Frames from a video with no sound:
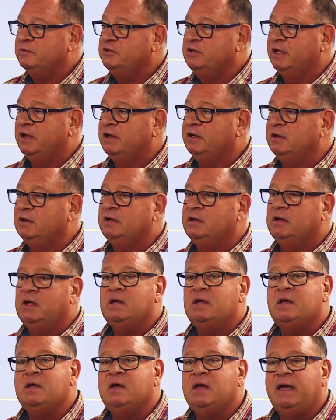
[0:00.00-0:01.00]
Gen
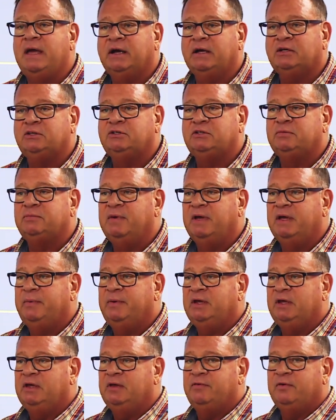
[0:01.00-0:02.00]
X, maybe
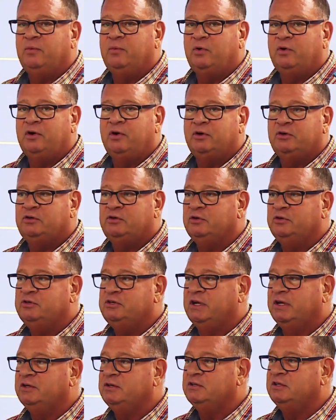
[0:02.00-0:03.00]
even one or two
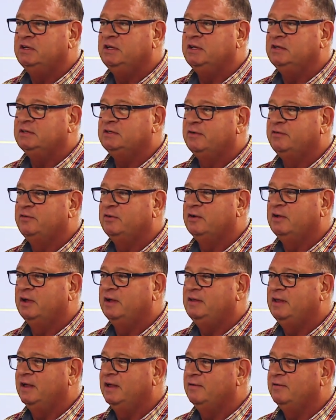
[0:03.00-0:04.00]
Gen Zs. I
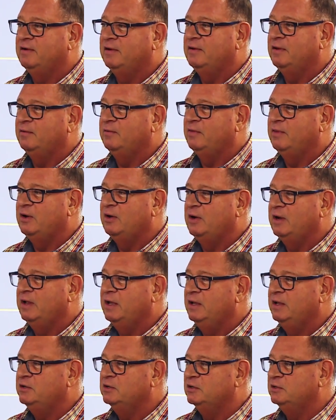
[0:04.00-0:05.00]
forgot their
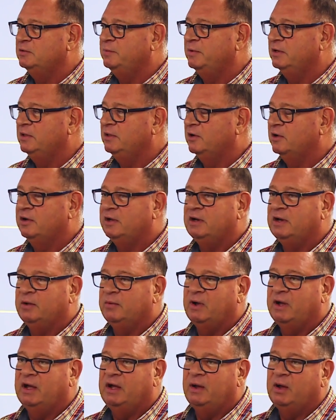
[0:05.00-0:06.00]
ages, but they're going to,
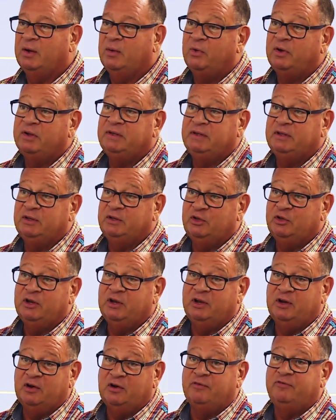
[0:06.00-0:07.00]
I want you to
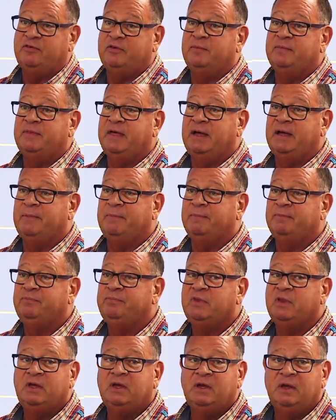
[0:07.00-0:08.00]
hear from them,
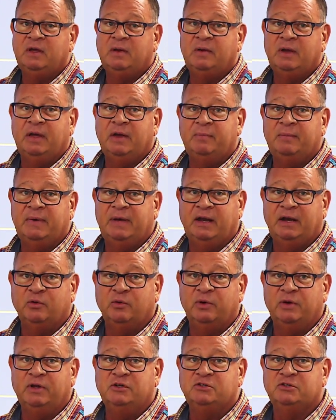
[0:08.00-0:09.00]
and Matt
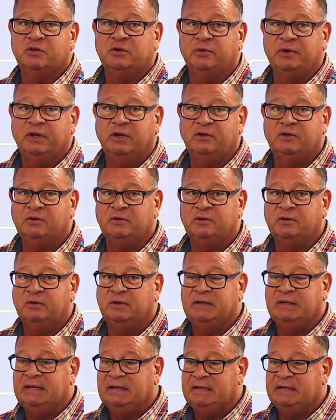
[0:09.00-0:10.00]
Gwynn's going to
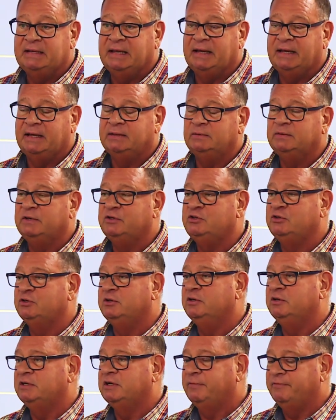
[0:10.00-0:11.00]
lead that as soon
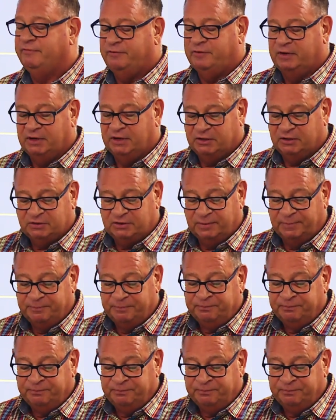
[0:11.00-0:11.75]
as I'm finished.